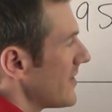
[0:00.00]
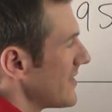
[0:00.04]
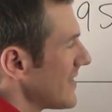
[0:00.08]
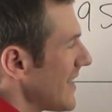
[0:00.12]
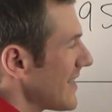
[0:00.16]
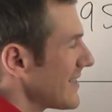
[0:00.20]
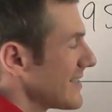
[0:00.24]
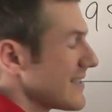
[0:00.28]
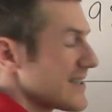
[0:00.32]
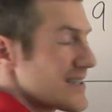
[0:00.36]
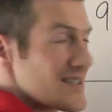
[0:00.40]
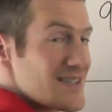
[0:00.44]
is
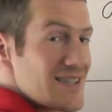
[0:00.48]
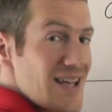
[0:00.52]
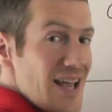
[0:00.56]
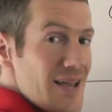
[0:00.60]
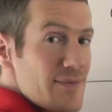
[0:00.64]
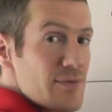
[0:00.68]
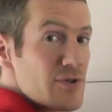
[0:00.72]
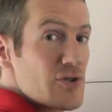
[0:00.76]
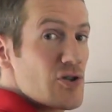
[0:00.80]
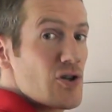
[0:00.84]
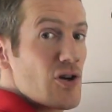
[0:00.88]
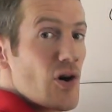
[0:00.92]
actually the
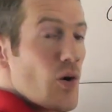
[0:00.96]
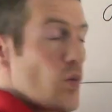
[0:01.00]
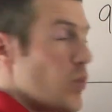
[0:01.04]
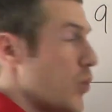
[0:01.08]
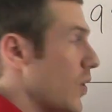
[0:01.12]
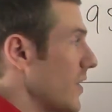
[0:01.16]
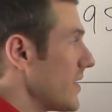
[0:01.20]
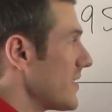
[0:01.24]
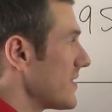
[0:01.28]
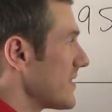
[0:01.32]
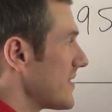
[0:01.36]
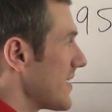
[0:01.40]
same as doing a
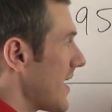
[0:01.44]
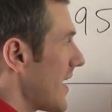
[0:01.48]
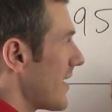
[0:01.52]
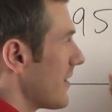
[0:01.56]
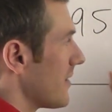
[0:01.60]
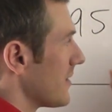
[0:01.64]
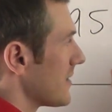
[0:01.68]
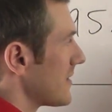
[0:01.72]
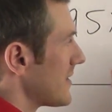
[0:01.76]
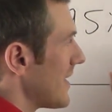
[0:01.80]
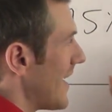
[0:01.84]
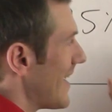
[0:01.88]

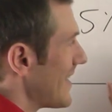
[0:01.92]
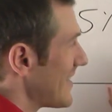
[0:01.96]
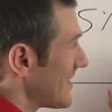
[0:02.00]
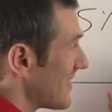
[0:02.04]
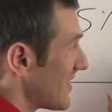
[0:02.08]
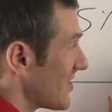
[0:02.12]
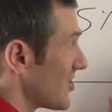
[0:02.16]
one-tailed test